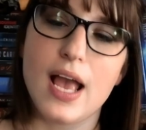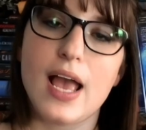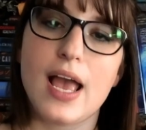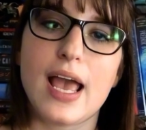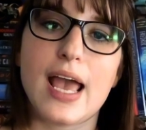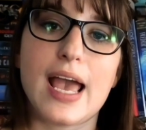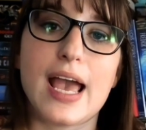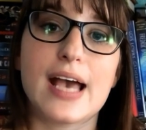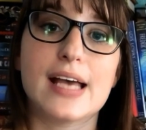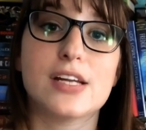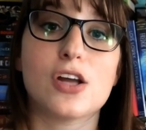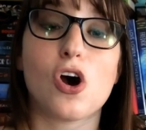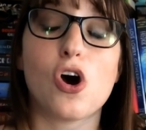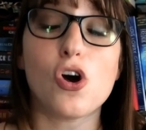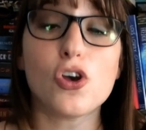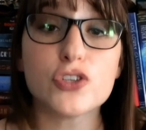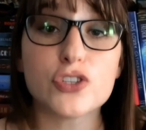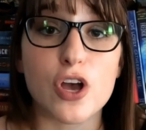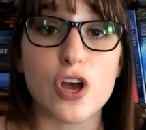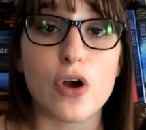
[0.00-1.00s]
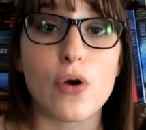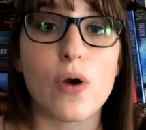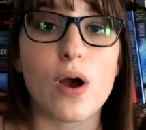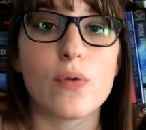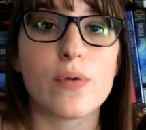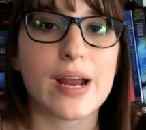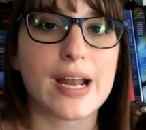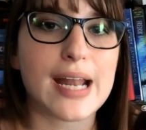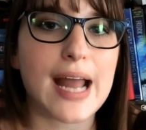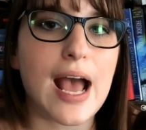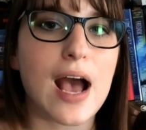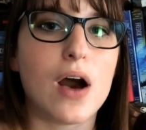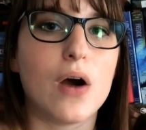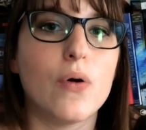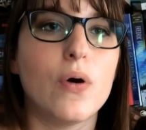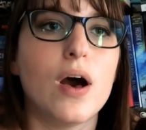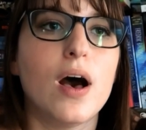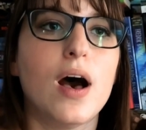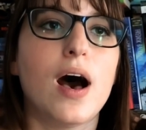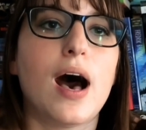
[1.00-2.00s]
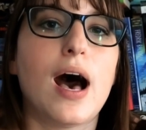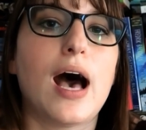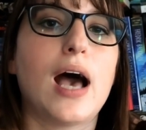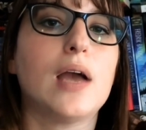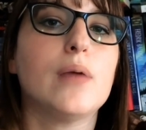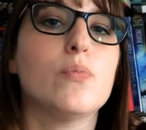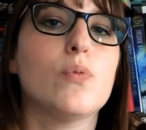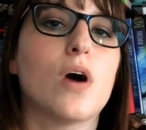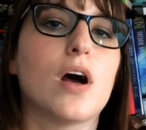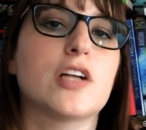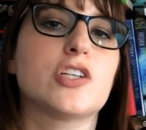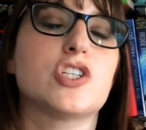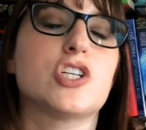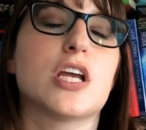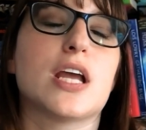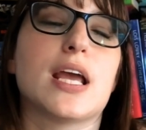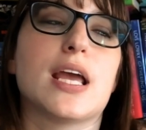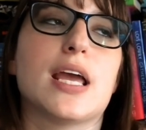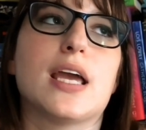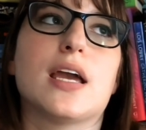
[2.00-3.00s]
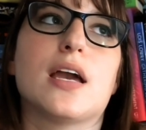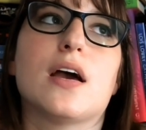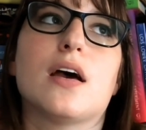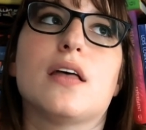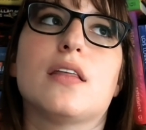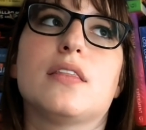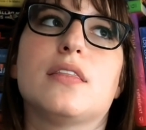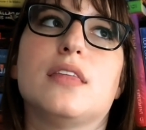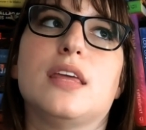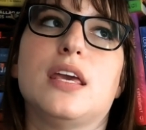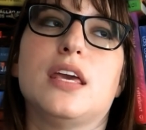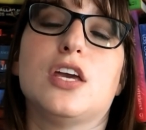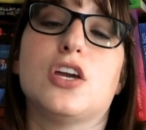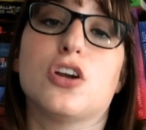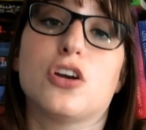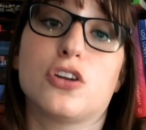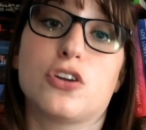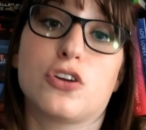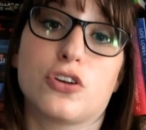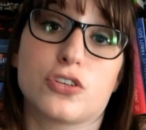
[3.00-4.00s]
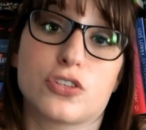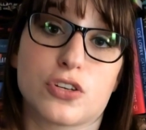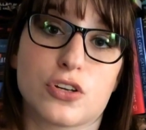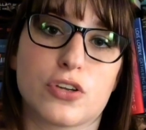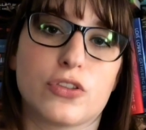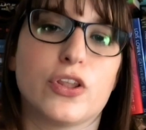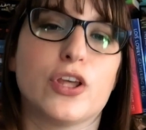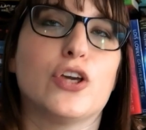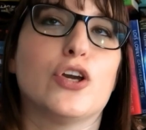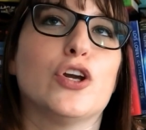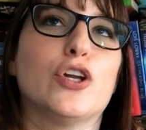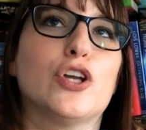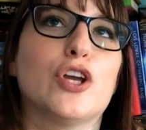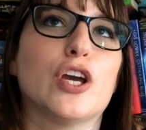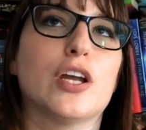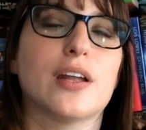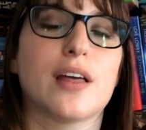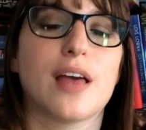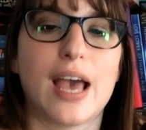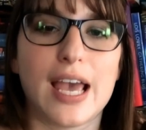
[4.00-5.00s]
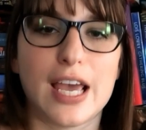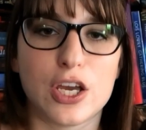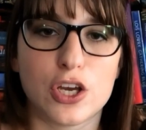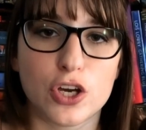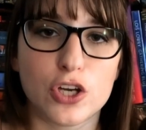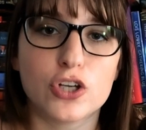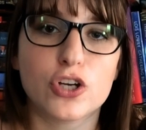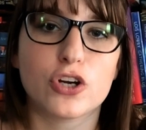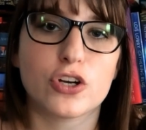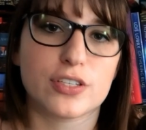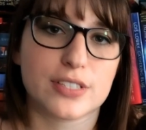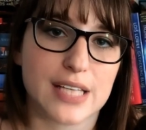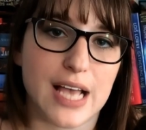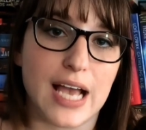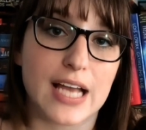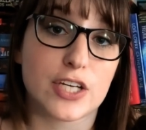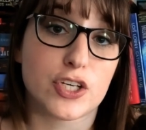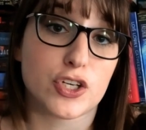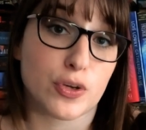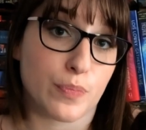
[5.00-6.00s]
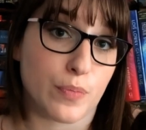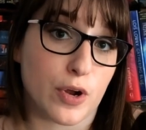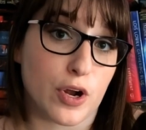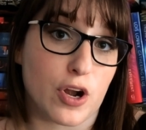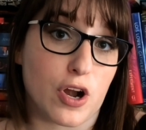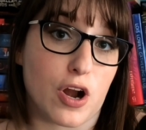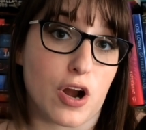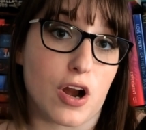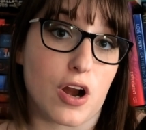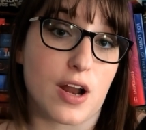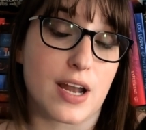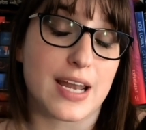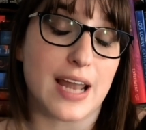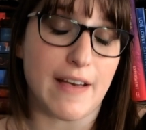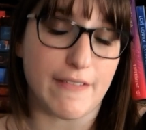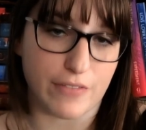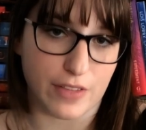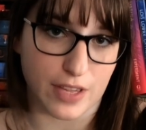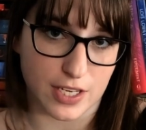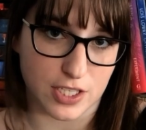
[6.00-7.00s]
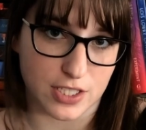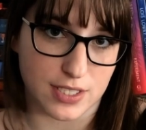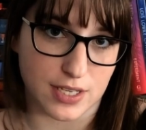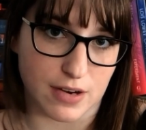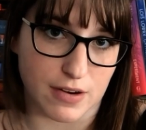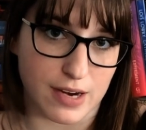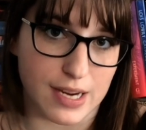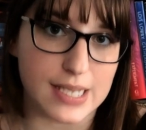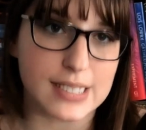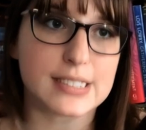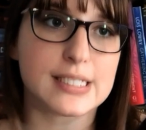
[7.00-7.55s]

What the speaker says: And also, right now, I'm watching A Good Girl's Guide to Murder Netflix series,